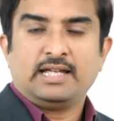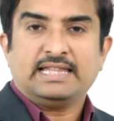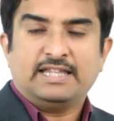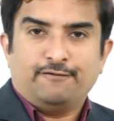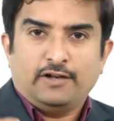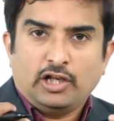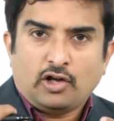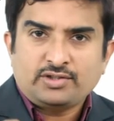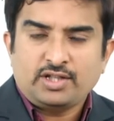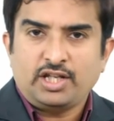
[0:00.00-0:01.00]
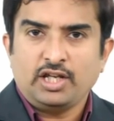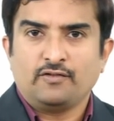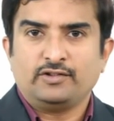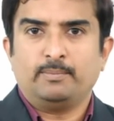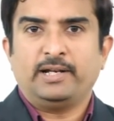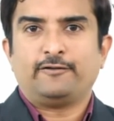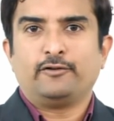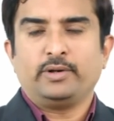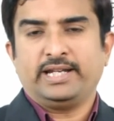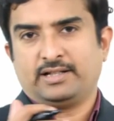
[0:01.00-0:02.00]
the velocity of the blood
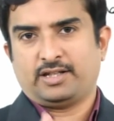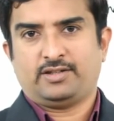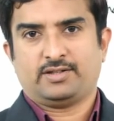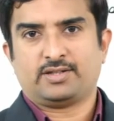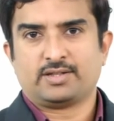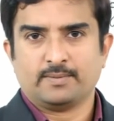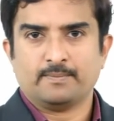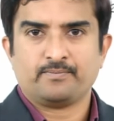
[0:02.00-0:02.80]
flow increases.